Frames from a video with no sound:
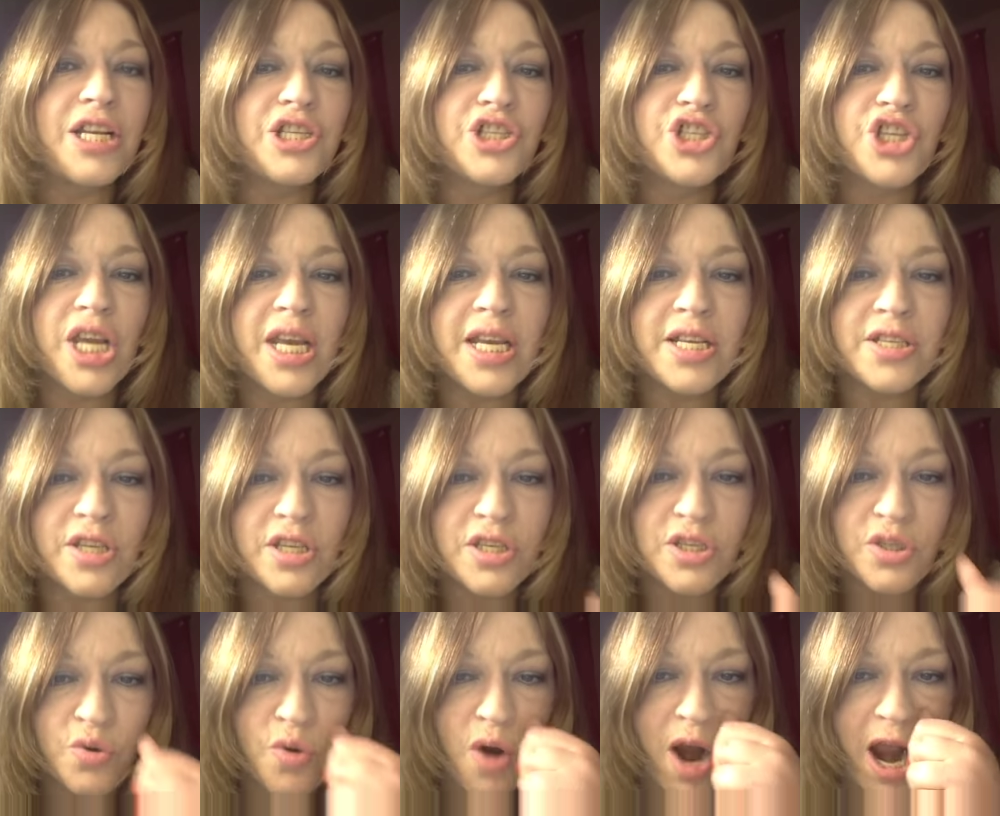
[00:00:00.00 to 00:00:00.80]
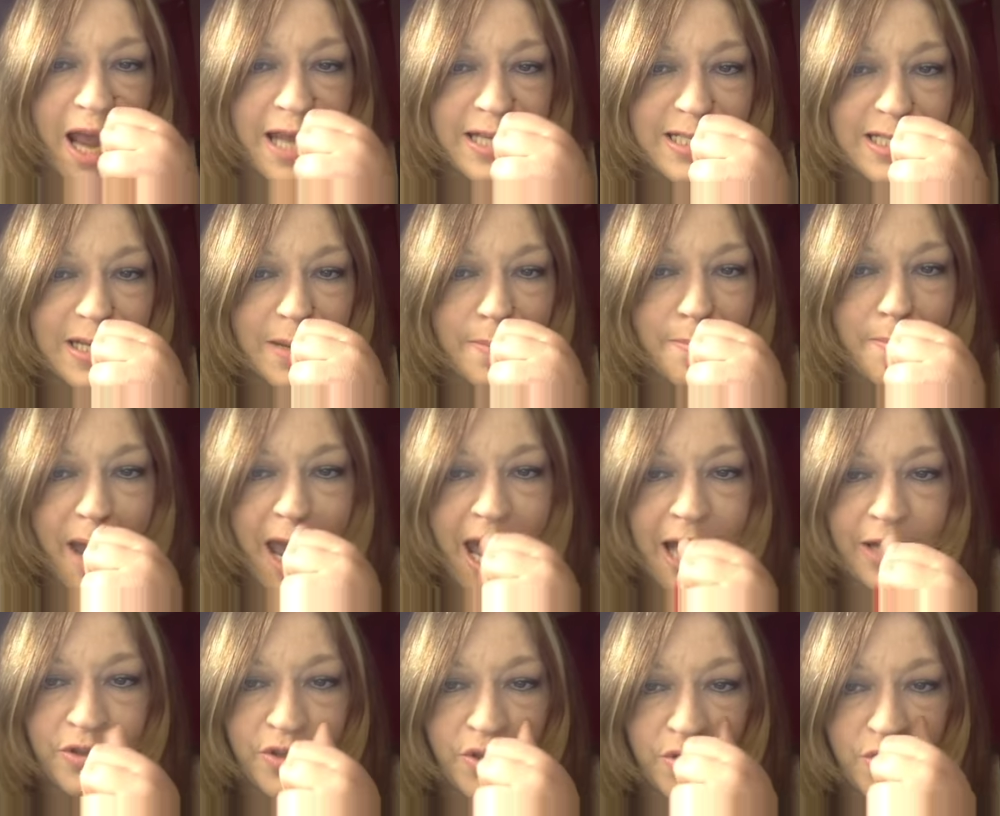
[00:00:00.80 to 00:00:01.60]
Jesus Christ in
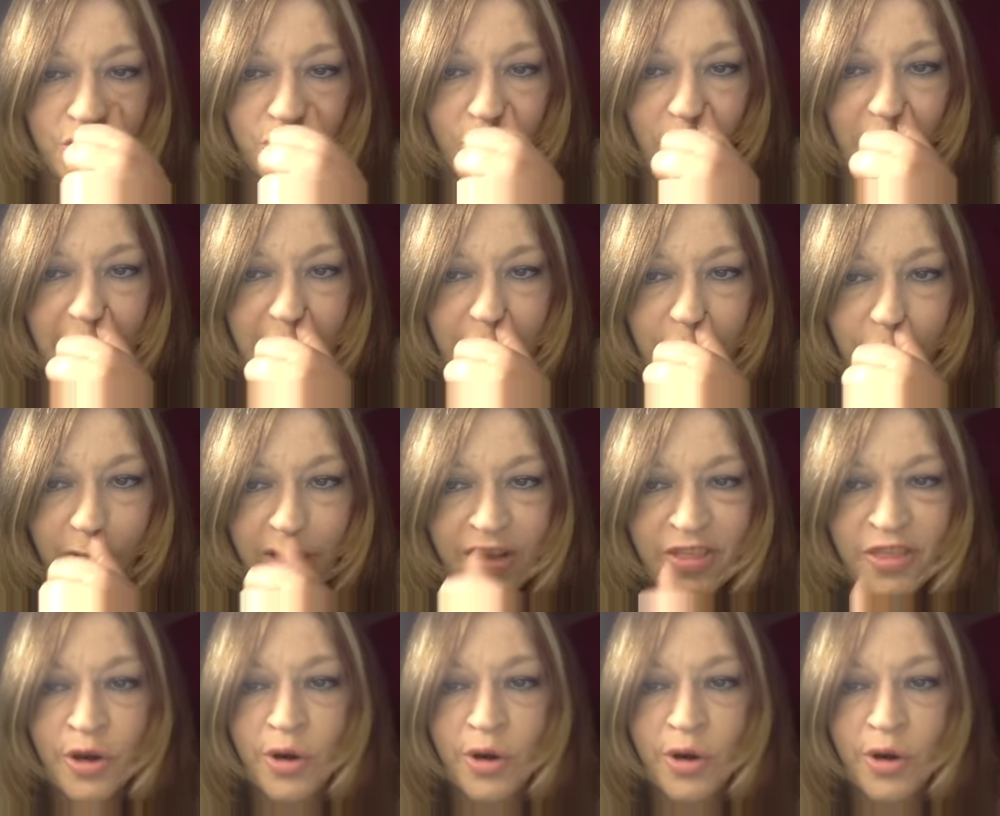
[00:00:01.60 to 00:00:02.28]
Matthew twenty-three.